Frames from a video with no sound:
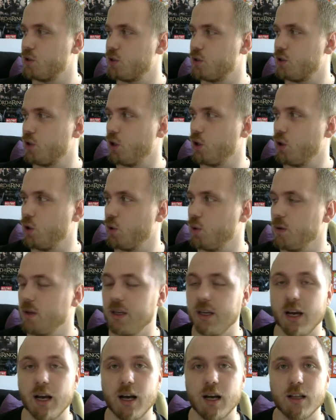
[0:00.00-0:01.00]
So
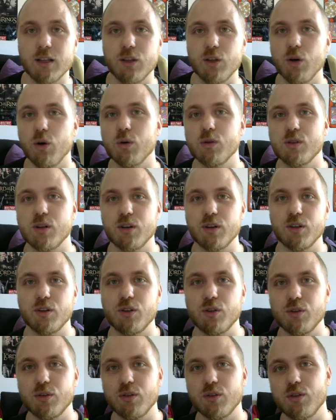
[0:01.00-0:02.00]
yeah, those are the
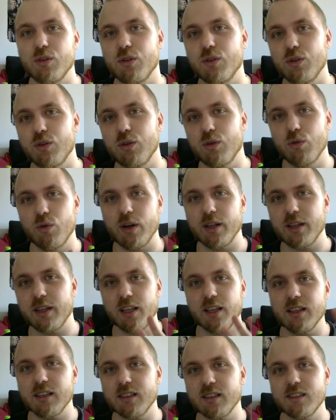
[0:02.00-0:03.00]
3
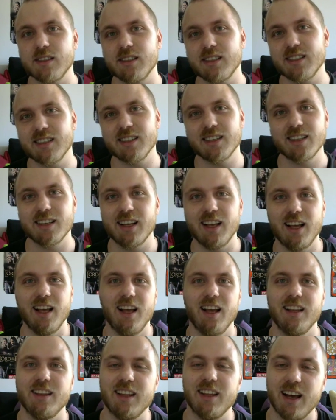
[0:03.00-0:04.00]
things
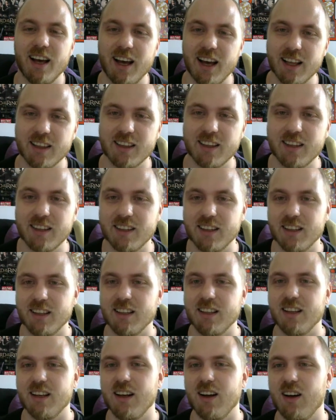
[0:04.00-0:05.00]
that
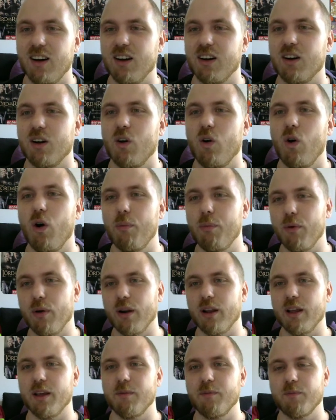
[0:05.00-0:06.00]
are
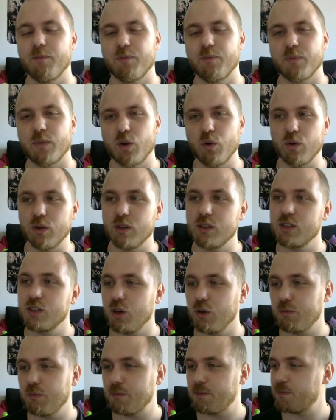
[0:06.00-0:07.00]
hopefully good.
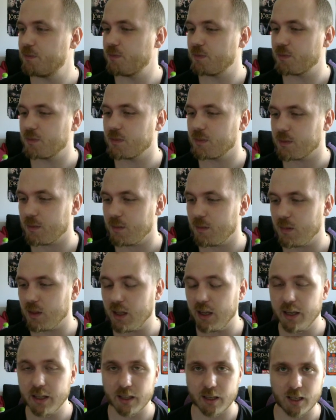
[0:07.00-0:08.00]
So
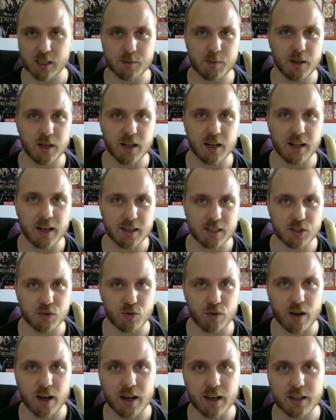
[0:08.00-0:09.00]
it has been a nice
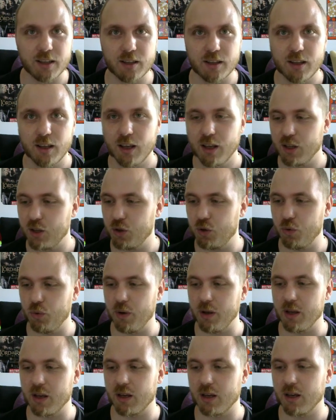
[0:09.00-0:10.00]
ride
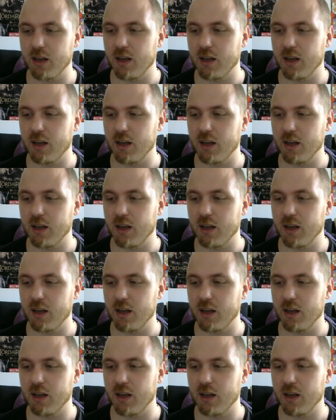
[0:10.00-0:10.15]
doing